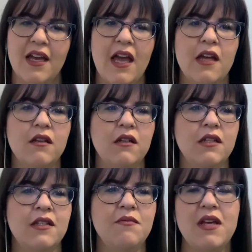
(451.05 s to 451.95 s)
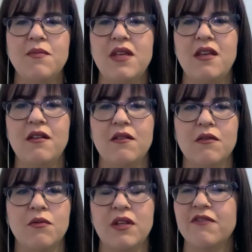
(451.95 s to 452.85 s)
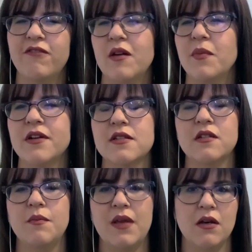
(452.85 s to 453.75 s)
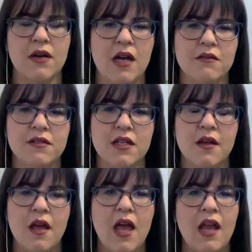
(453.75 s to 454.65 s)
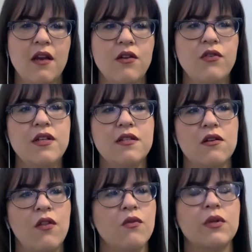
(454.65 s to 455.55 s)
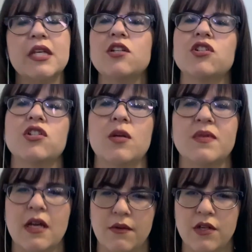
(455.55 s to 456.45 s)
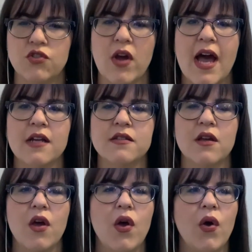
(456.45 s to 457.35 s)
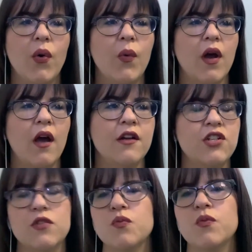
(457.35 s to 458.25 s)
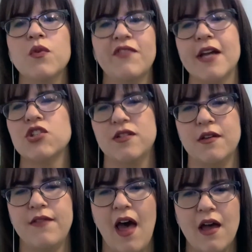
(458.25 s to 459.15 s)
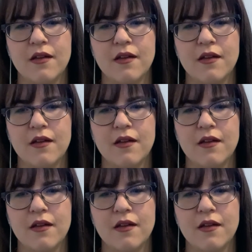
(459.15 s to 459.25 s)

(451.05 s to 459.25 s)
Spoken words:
And it didn't make me a really fun person to be around. And I noticed all the relationships I would attract were just reflections of that.